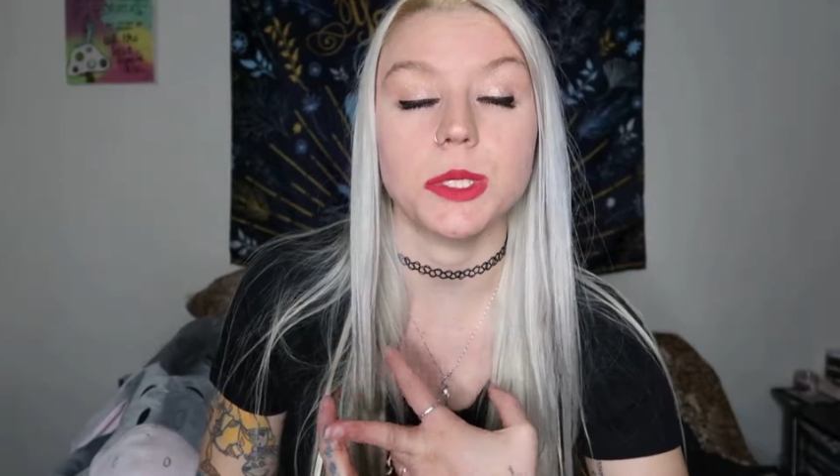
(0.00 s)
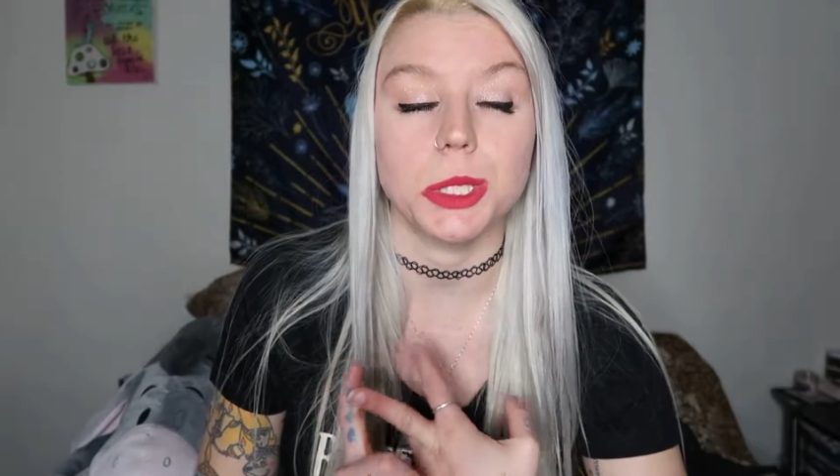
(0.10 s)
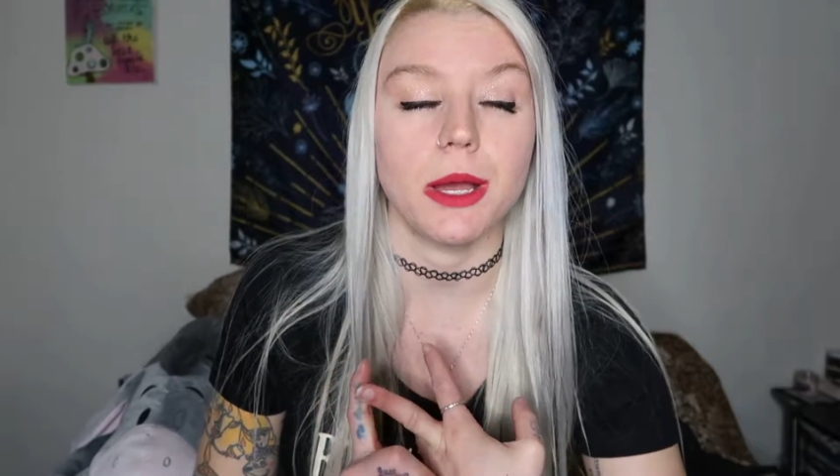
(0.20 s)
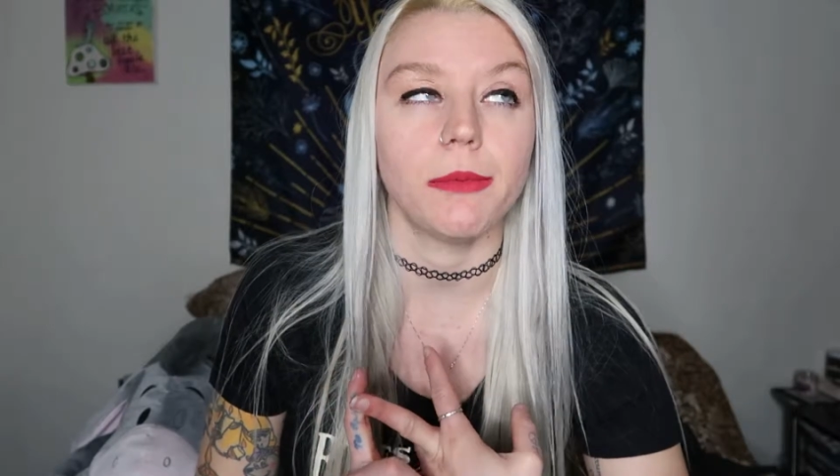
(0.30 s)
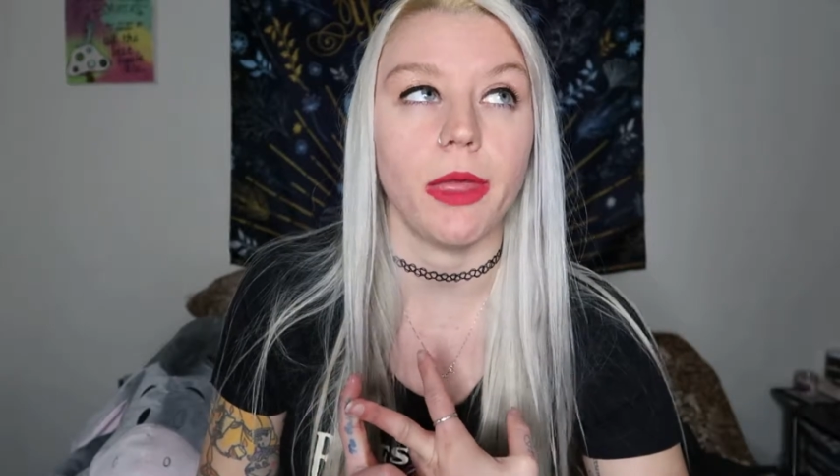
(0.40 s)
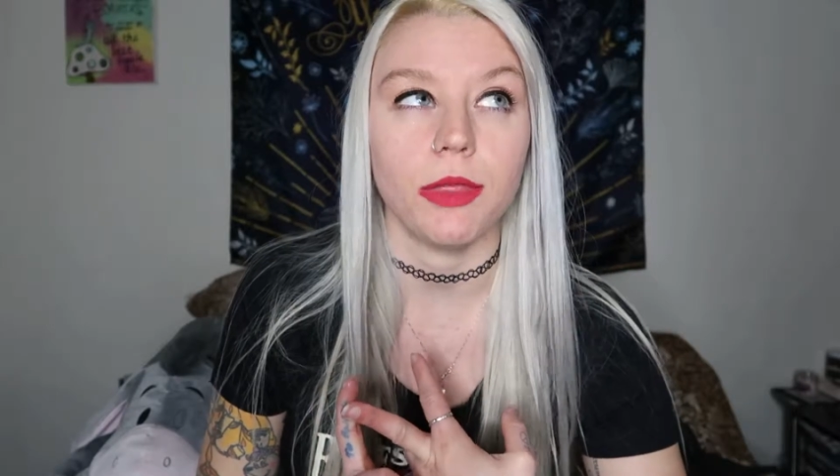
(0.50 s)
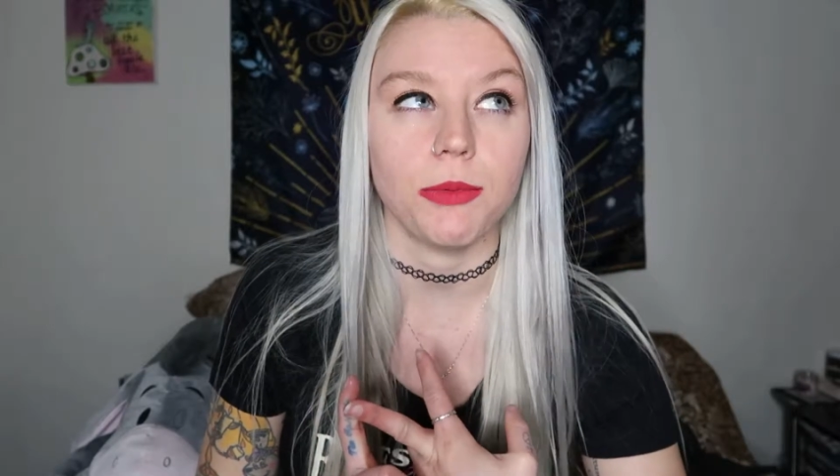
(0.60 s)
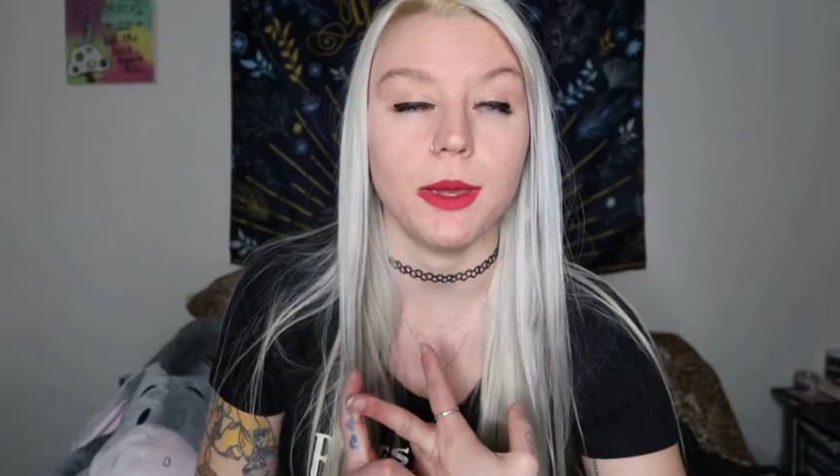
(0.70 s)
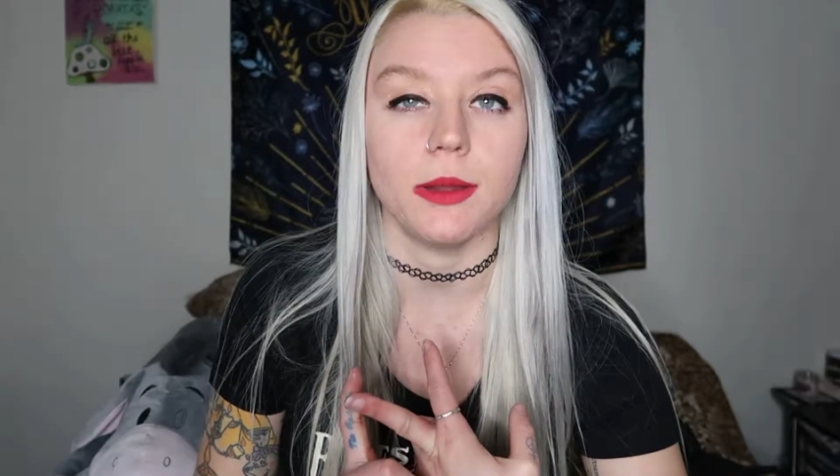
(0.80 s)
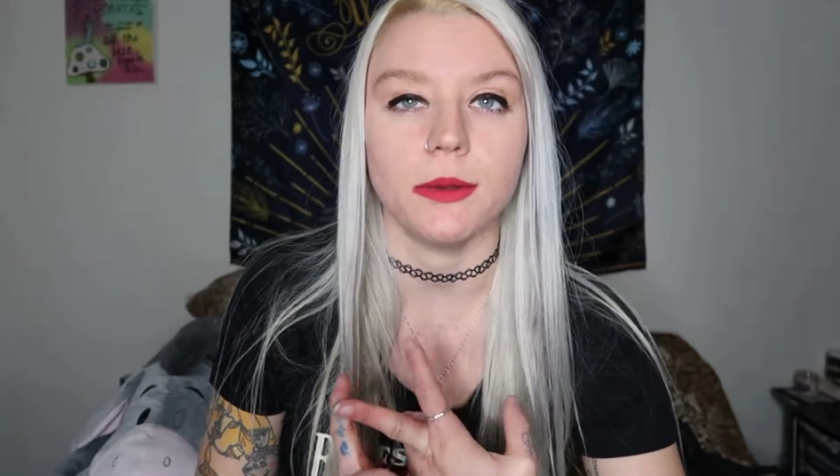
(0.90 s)
which I'm like
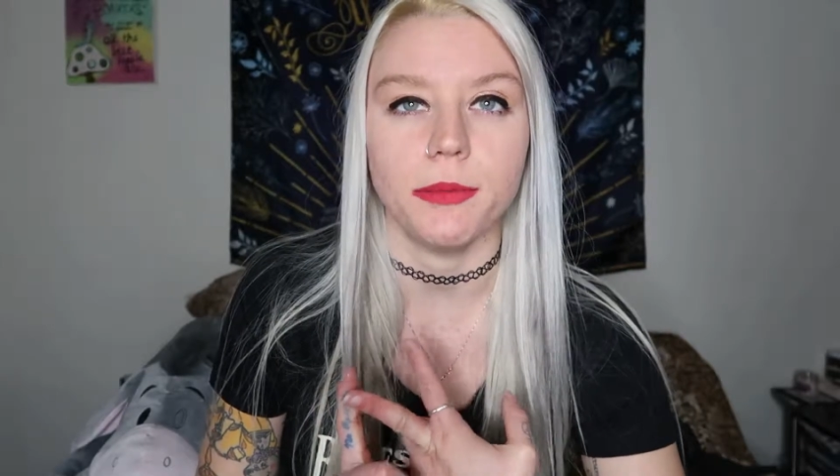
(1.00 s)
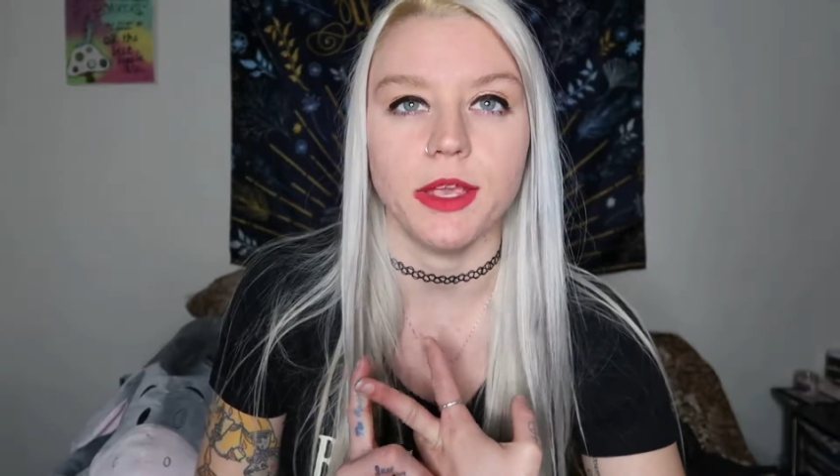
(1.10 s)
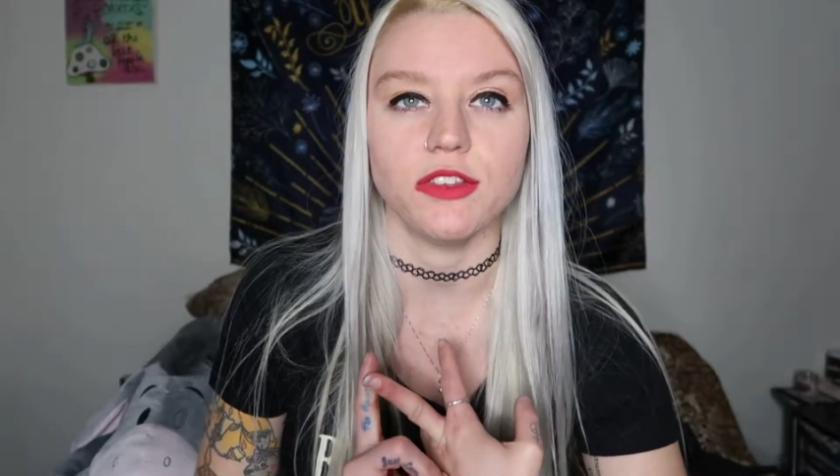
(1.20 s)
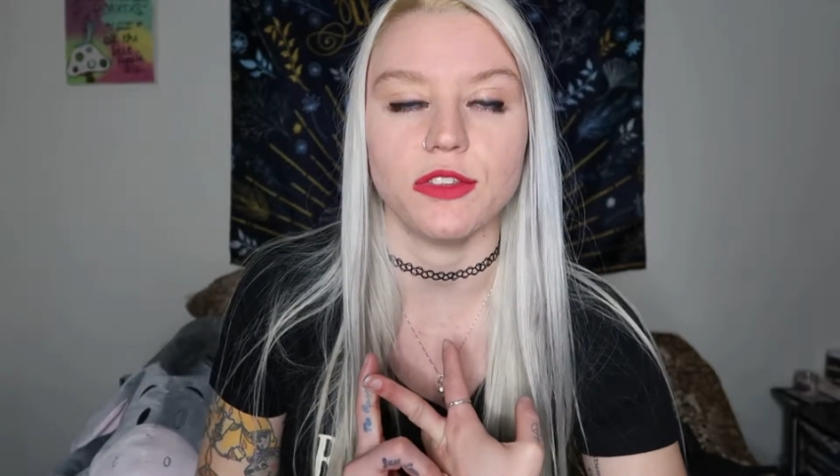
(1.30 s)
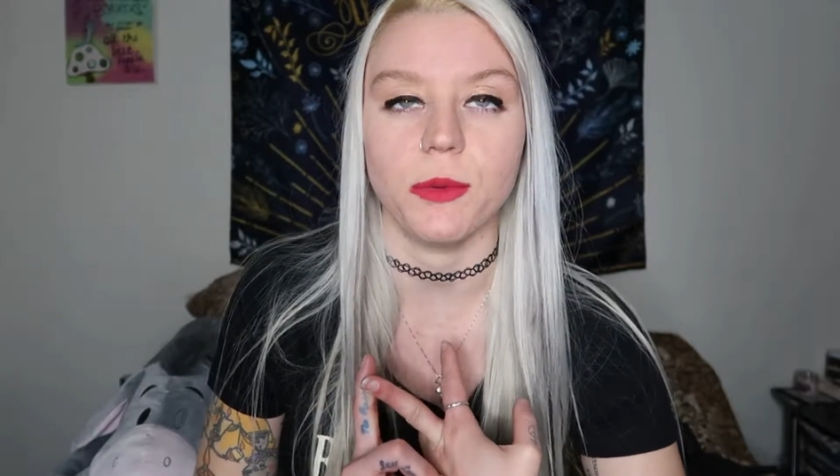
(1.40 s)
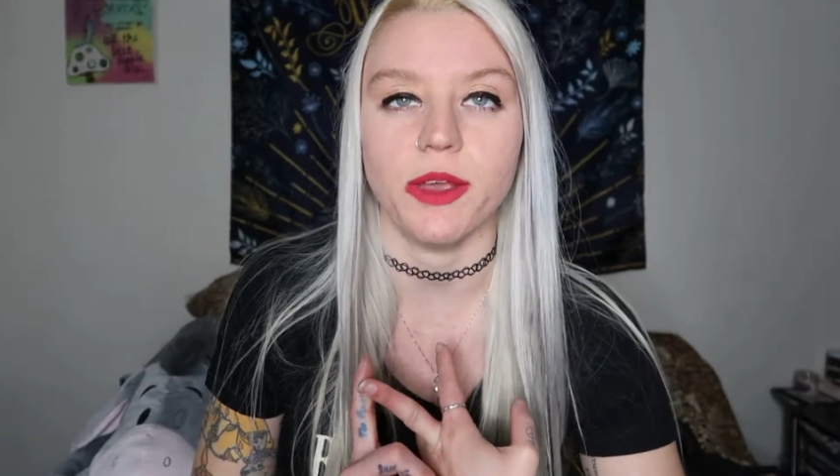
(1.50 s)
300 pages